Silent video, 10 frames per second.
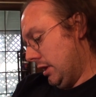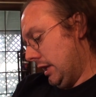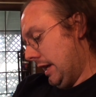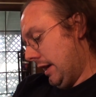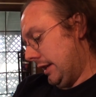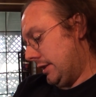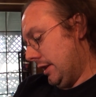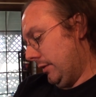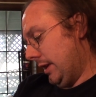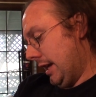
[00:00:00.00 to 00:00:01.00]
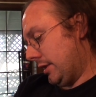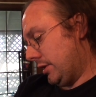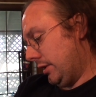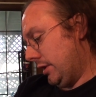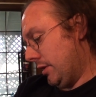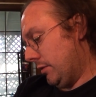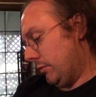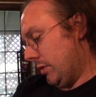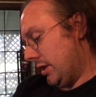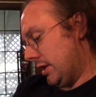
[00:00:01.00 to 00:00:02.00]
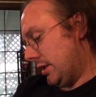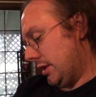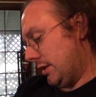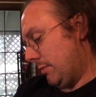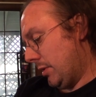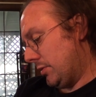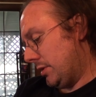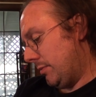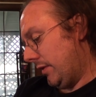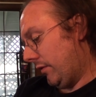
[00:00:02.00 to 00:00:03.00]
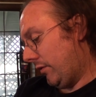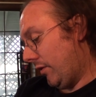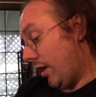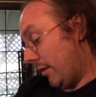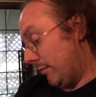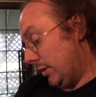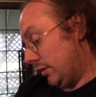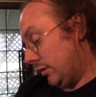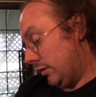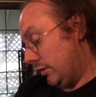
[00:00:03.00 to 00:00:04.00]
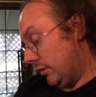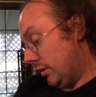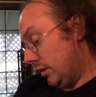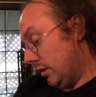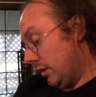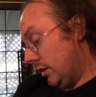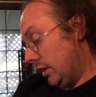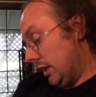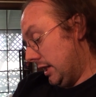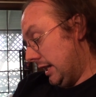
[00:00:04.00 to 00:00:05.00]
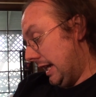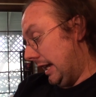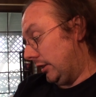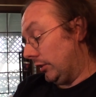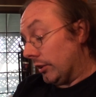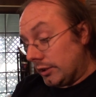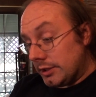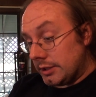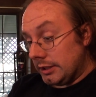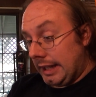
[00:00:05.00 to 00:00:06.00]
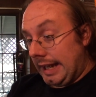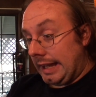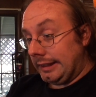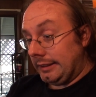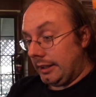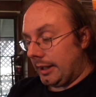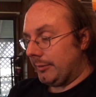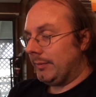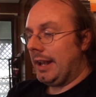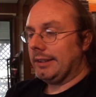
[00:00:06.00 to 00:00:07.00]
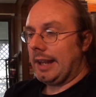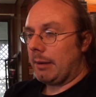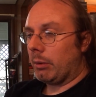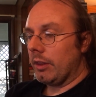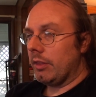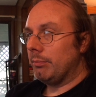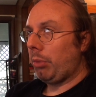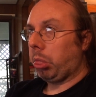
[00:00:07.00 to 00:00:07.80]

Now, I don't actually know what this is supposed to be from. It looks like a, uh, not labyrinth,